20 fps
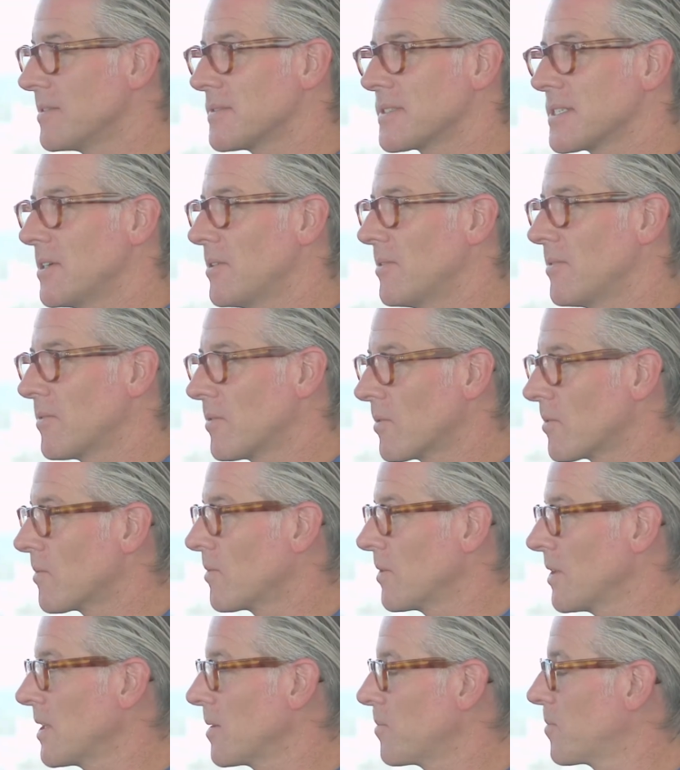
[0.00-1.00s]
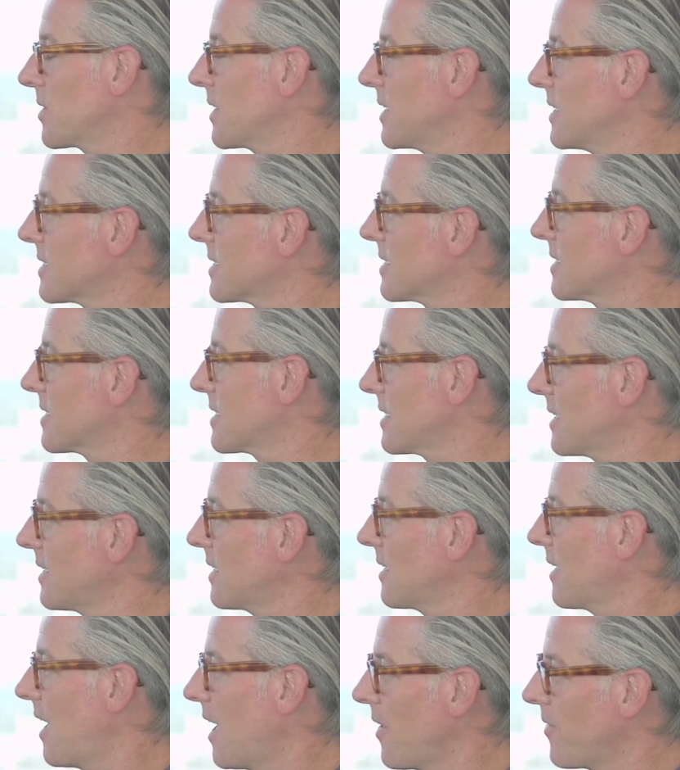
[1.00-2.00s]
So we're really pleased to
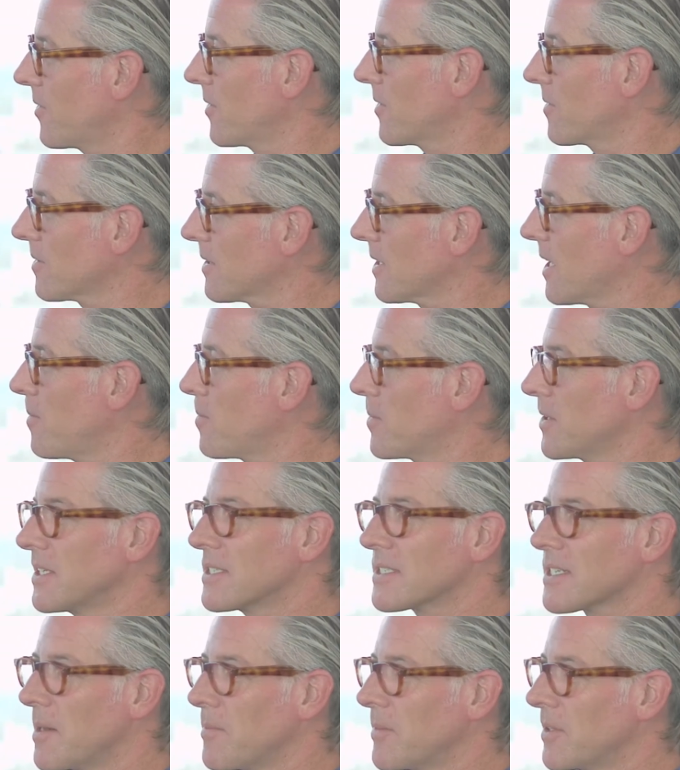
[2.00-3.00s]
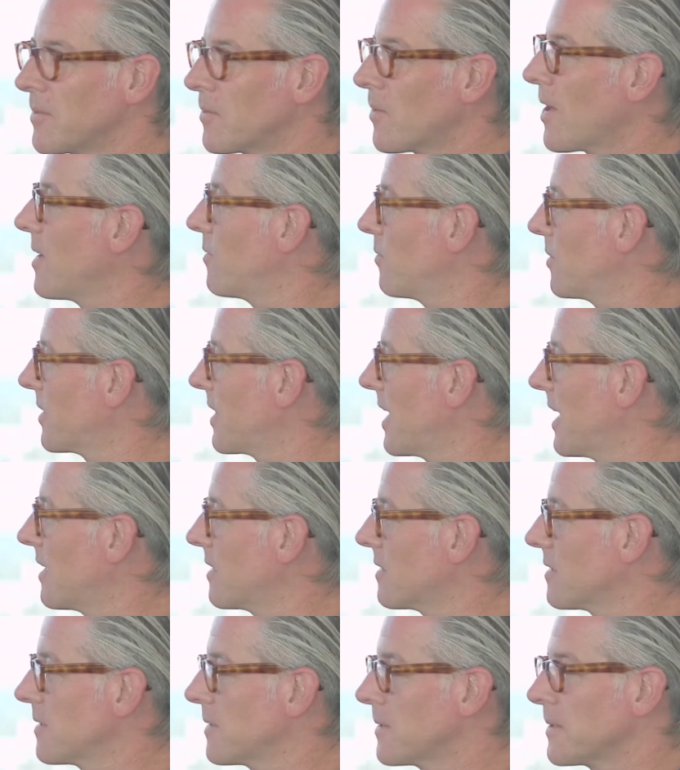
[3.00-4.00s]
see other companies coming around with that.